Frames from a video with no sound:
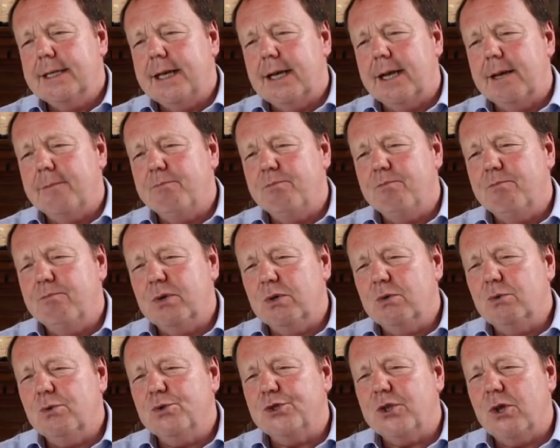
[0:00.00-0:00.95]
But
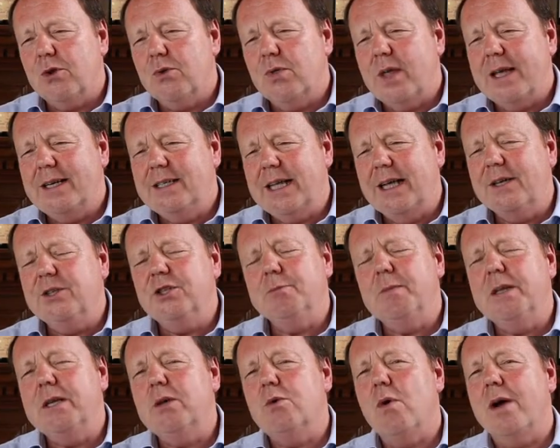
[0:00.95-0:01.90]
also they tend to
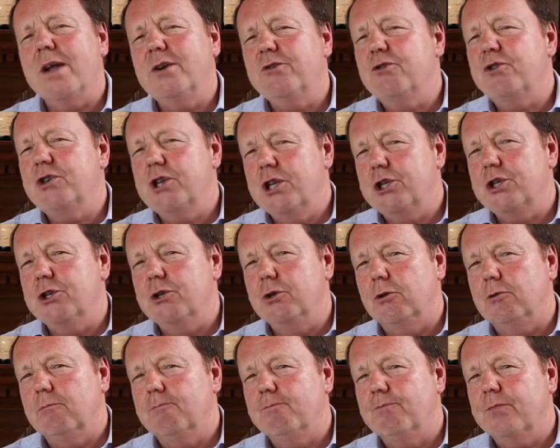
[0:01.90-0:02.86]
be quite
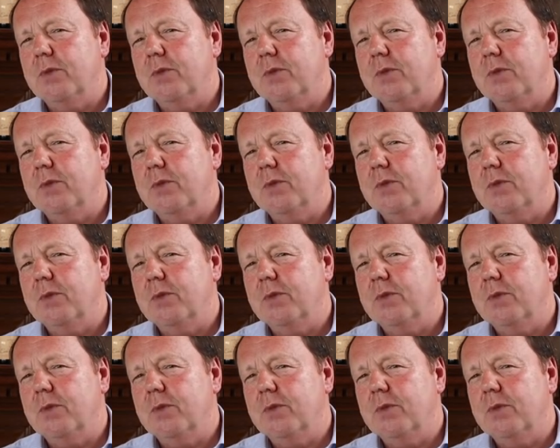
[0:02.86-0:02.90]
traditional.